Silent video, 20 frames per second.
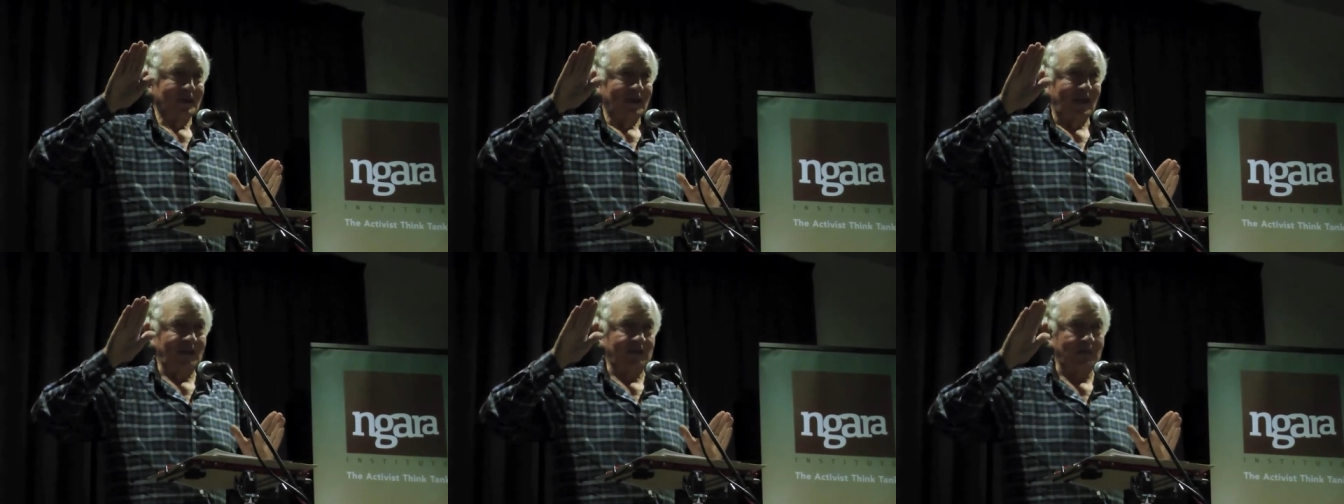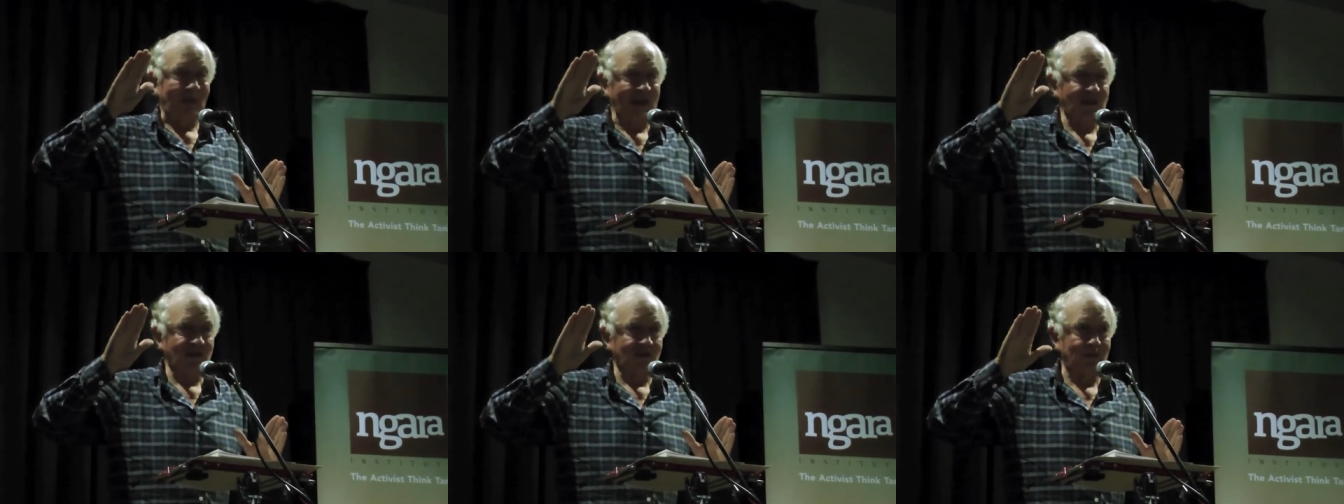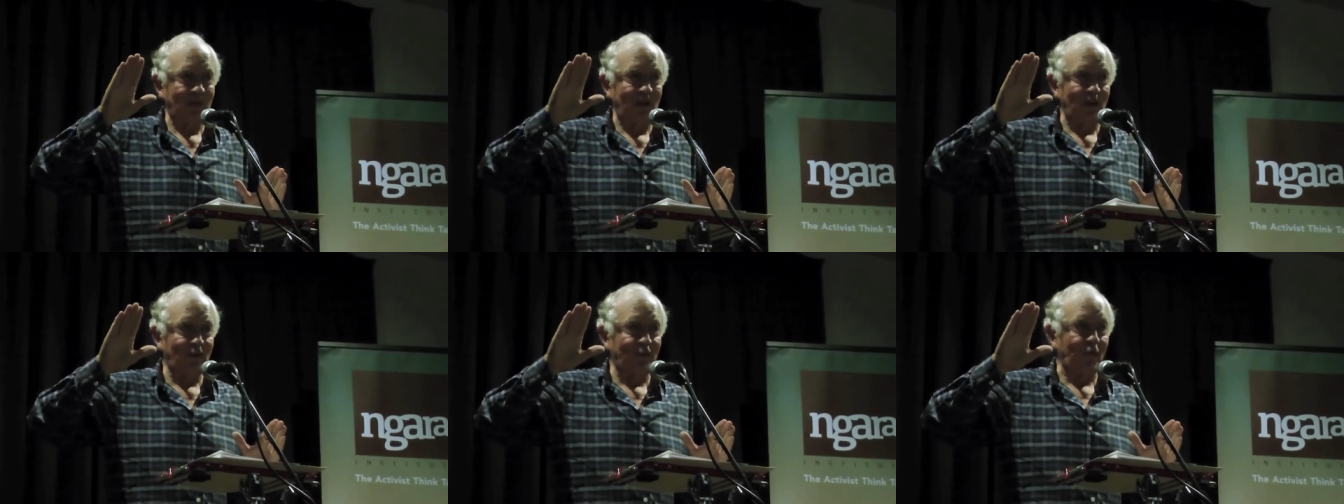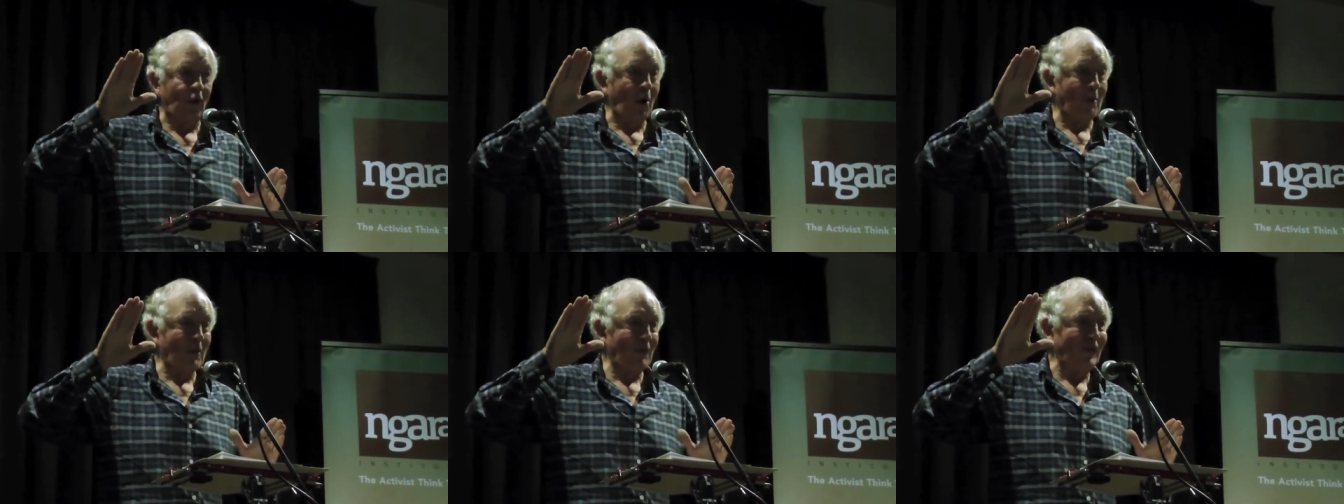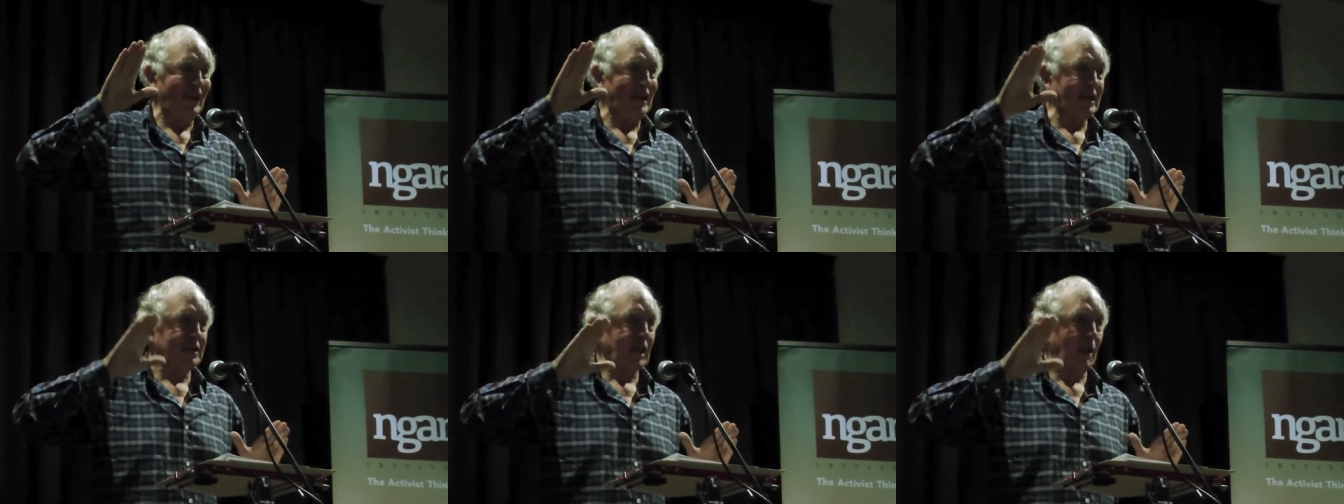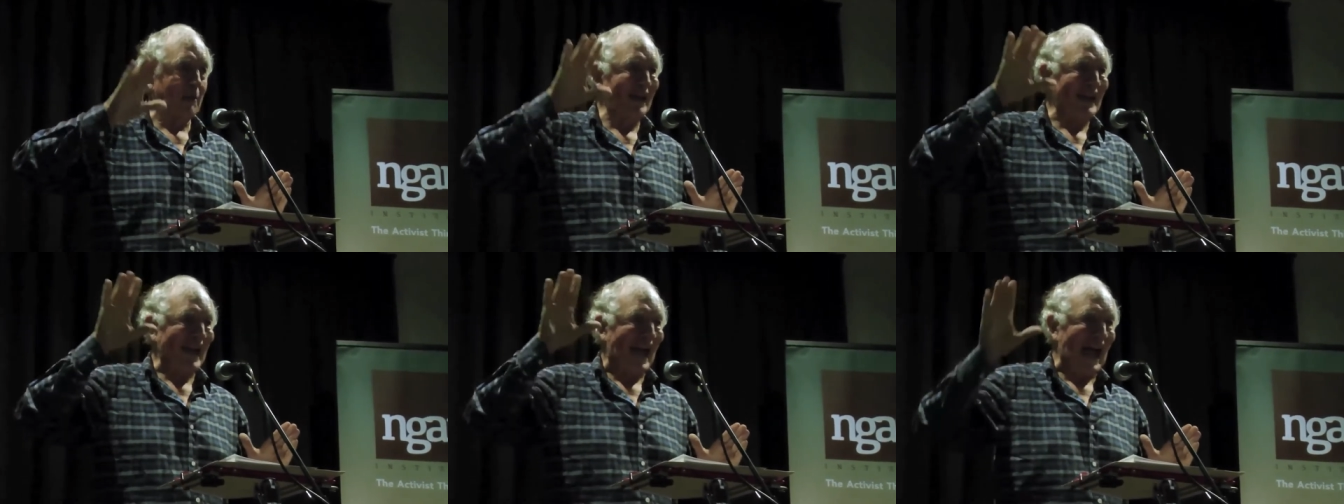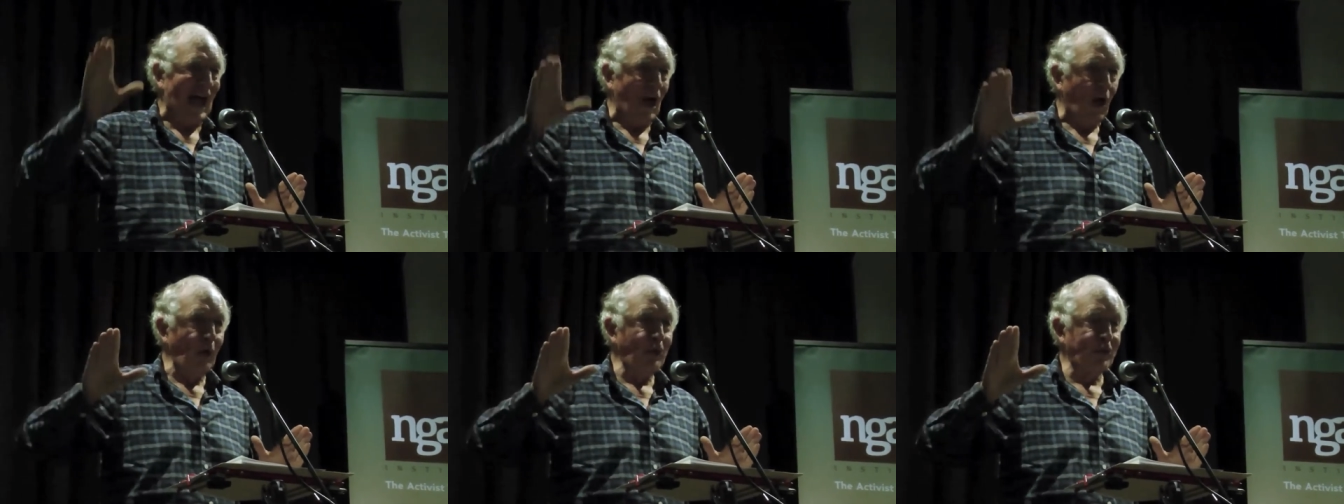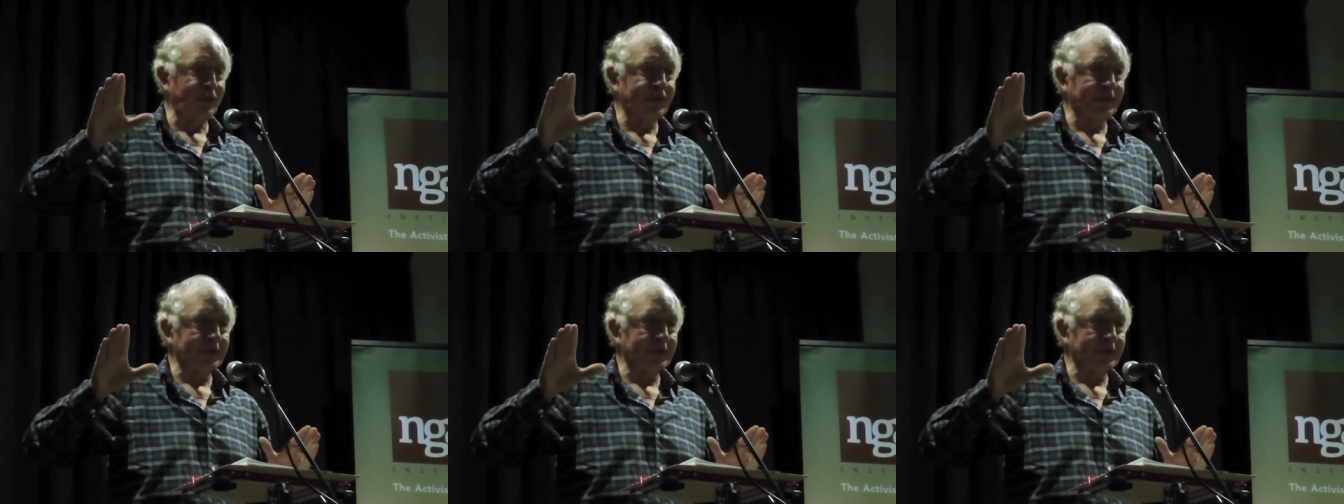It's meant to be a form of economic health.